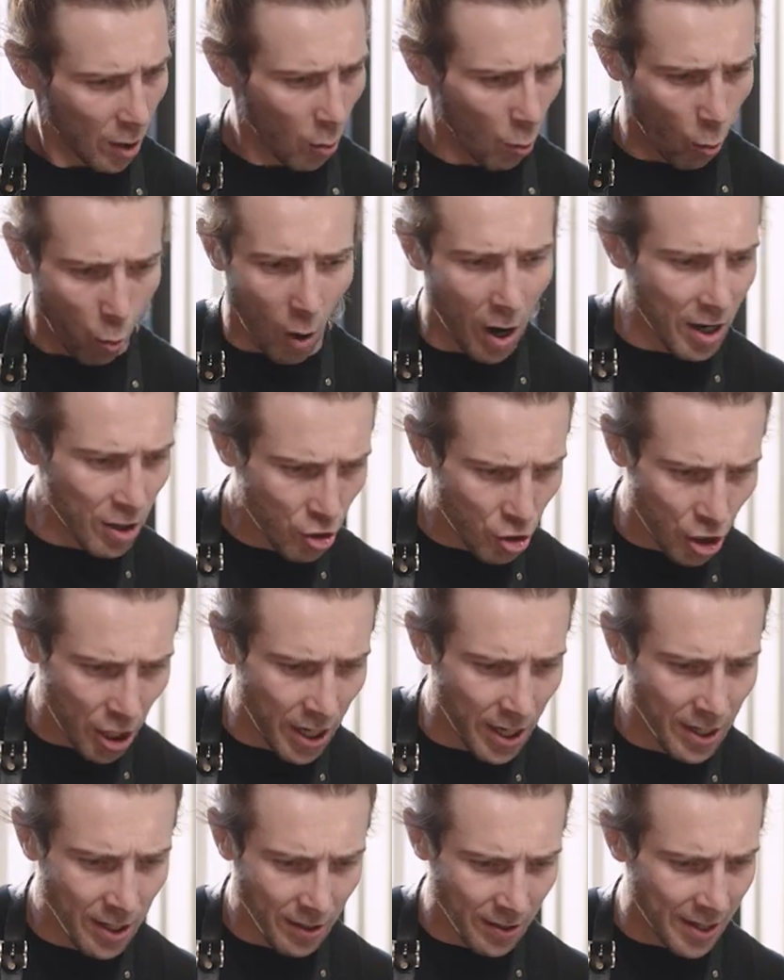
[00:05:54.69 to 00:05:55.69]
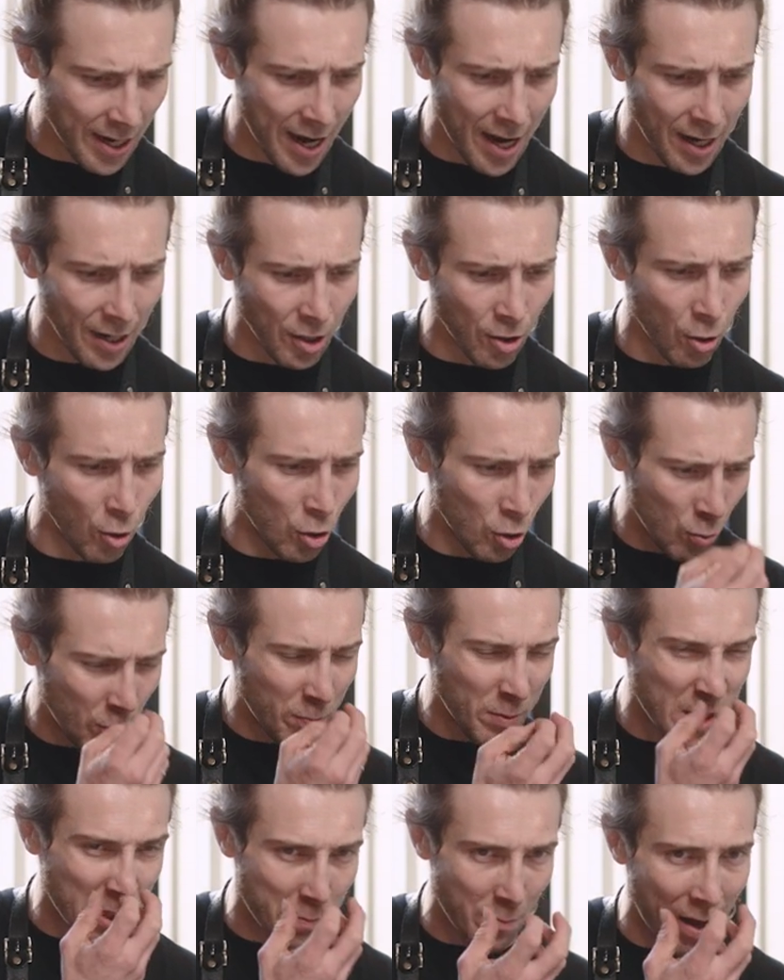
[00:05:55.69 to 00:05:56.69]
one gin that, you know, you
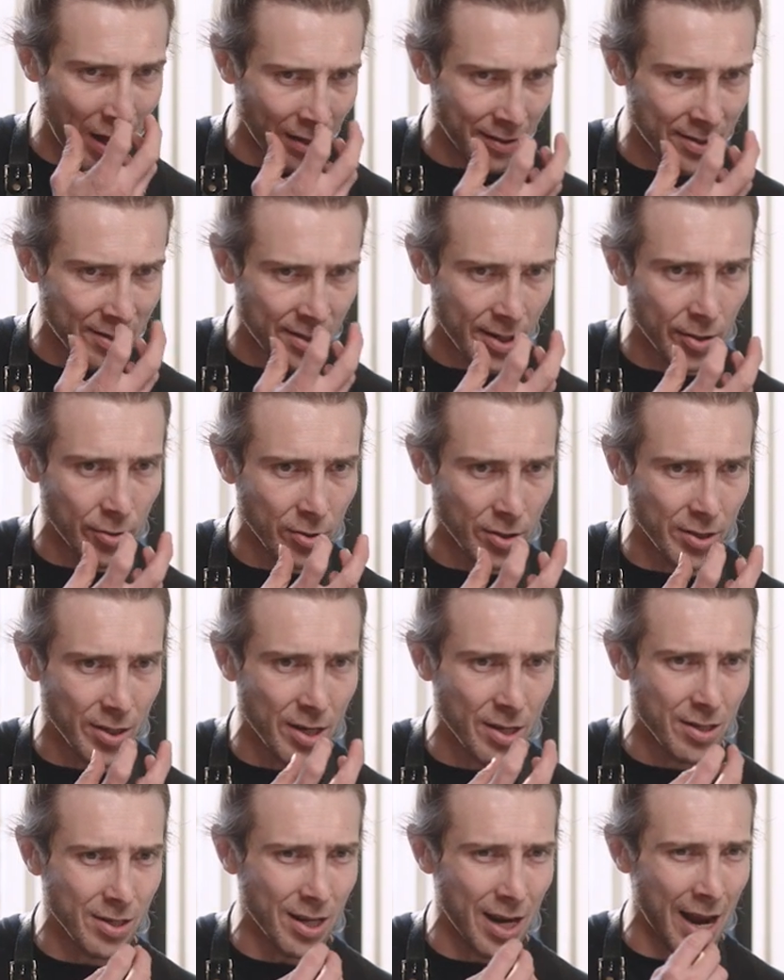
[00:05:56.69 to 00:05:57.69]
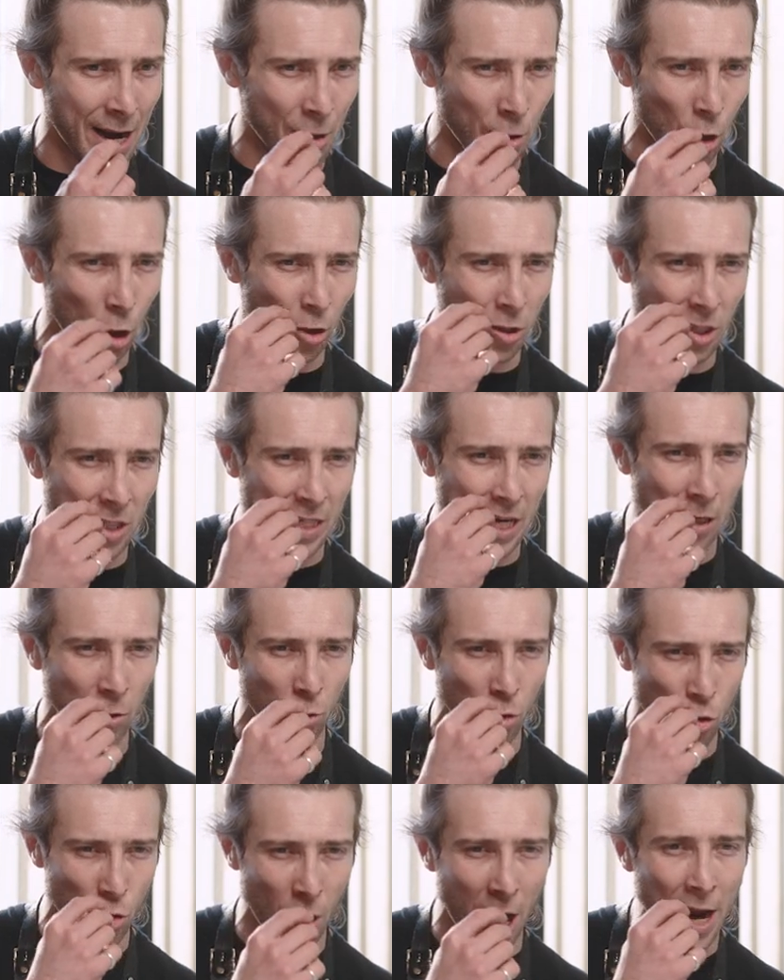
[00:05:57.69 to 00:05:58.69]
smell the citruses and you got this kind
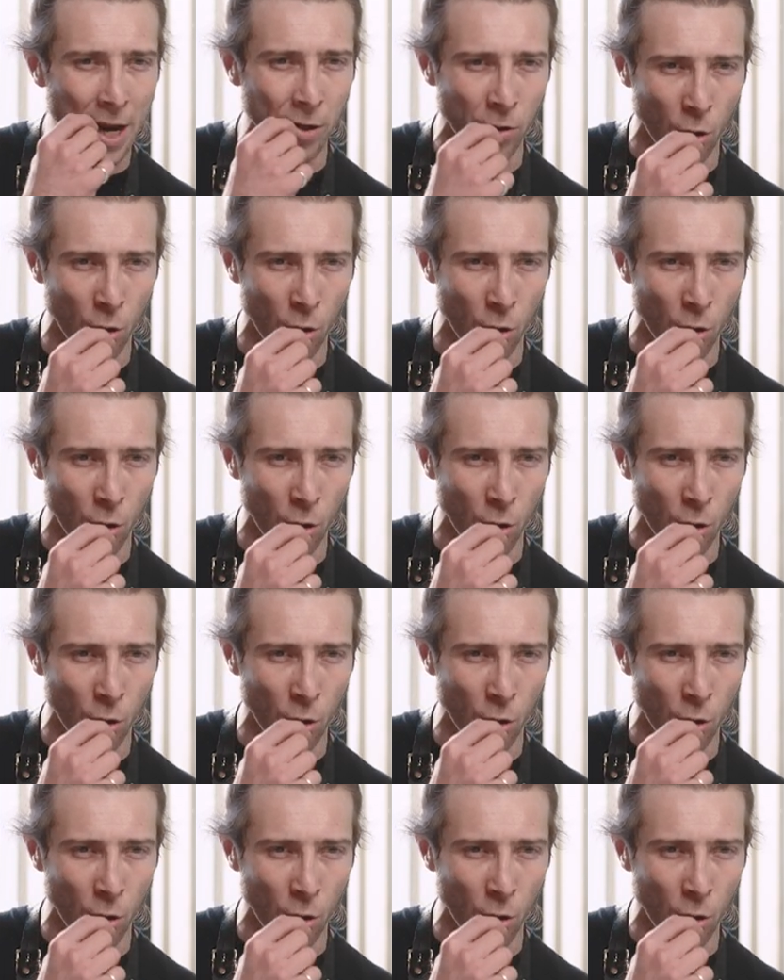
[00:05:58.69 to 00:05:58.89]
of dry